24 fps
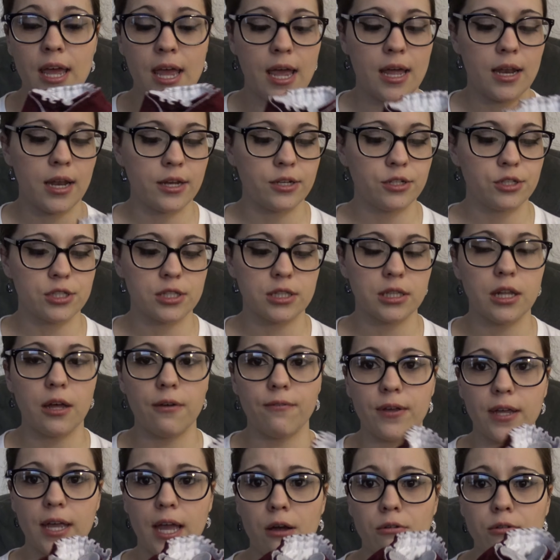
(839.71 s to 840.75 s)
and I'm just
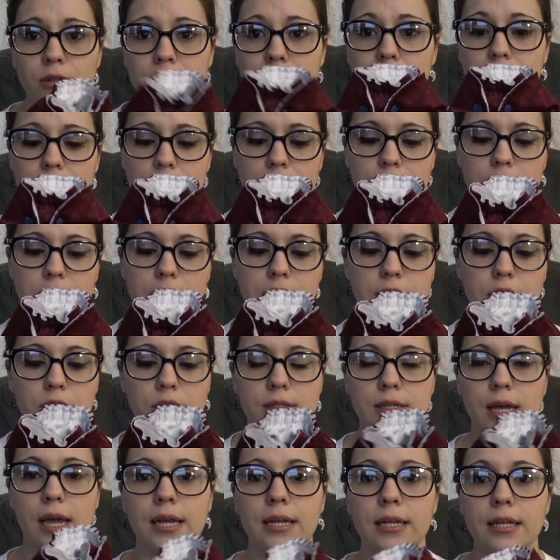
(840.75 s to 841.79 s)
loving how like, little
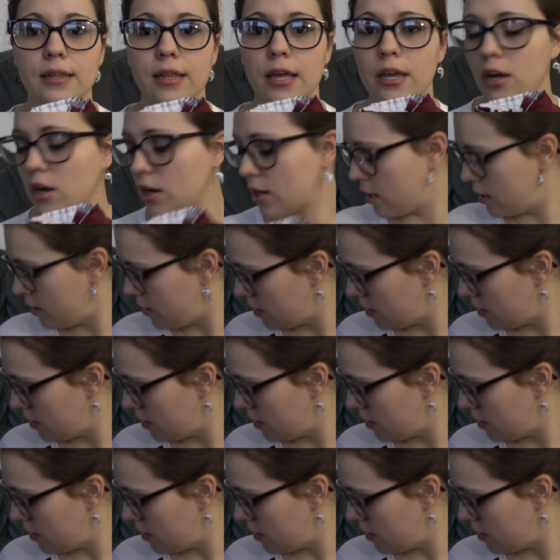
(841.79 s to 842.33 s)
tiny they are.